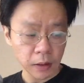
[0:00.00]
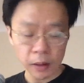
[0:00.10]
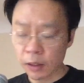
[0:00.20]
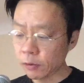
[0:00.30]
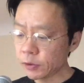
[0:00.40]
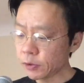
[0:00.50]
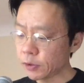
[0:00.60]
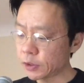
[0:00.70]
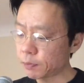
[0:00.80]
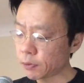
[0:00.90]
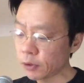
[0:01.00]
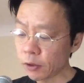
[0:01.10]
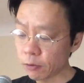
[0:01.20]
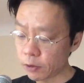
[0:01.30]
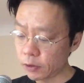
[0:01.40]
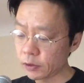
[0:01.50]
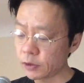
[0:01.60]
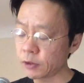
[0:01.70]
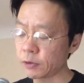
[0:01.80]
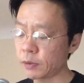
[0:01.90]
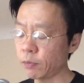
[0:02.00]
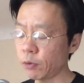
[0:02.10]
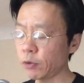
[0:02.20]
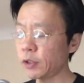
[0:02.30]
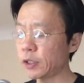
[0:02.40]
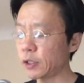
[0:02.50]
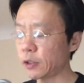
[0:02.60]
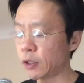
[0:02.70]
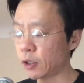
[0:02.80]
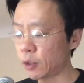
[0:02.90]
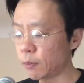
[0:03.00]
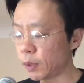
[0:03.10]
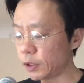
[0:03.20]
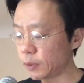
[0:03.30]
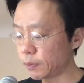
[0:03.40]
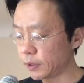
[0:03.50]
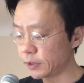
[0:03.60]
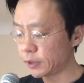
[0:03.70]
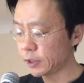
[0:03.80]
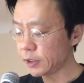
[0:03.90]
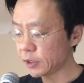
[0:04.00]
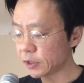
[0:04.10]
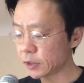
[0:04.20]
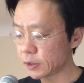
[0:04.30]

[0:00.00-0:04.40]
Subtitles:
And also it's plural, so it's important that there are multiplicities.